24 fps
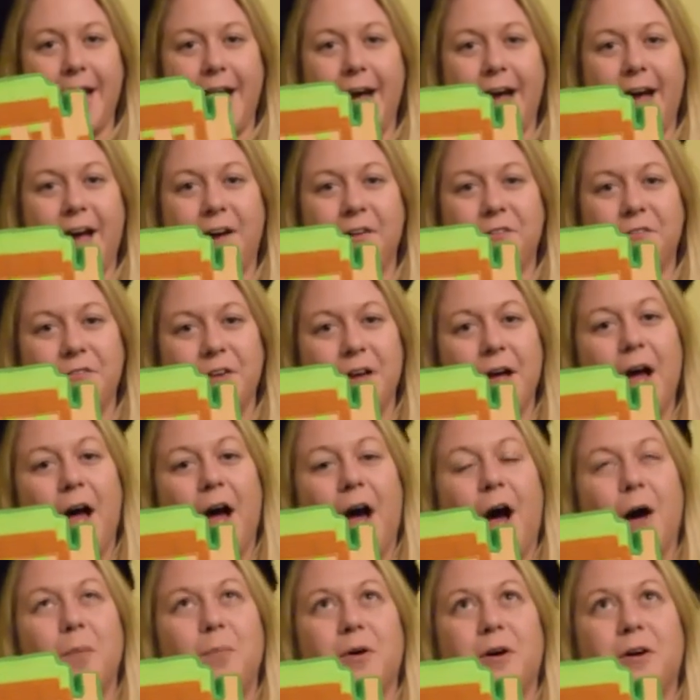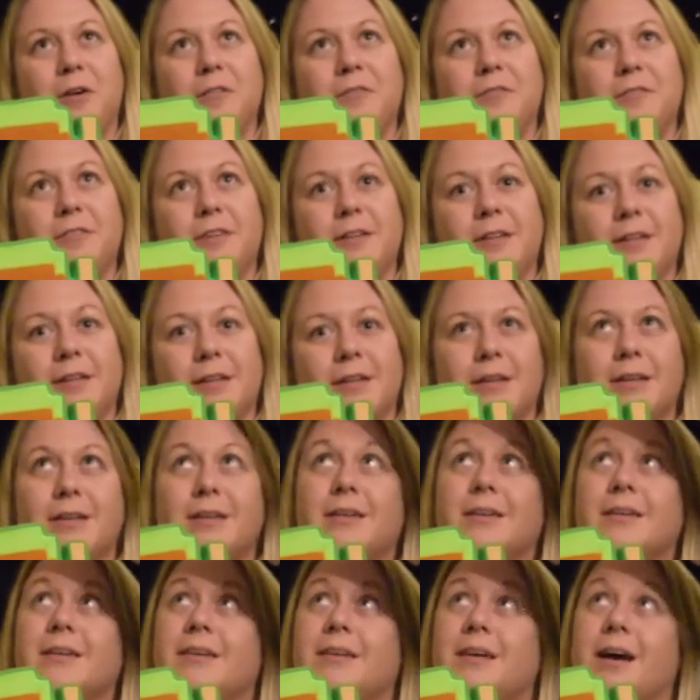have above
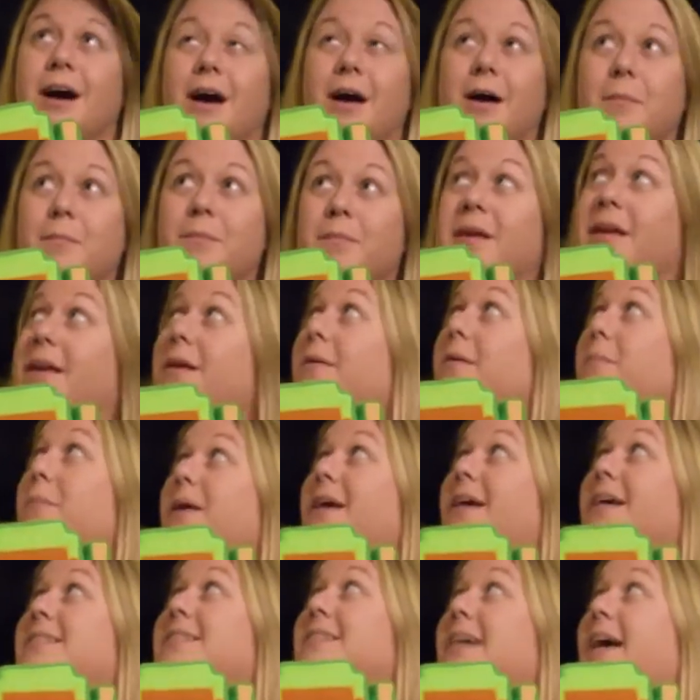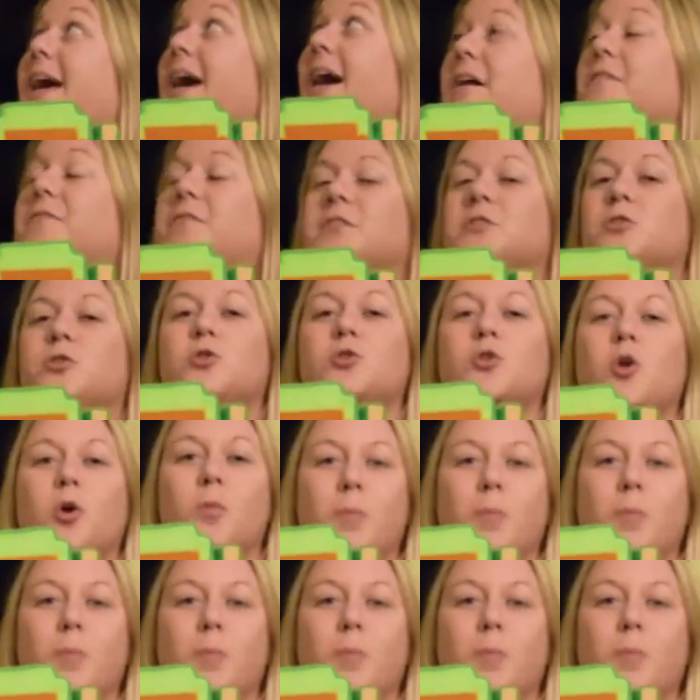me, because I have so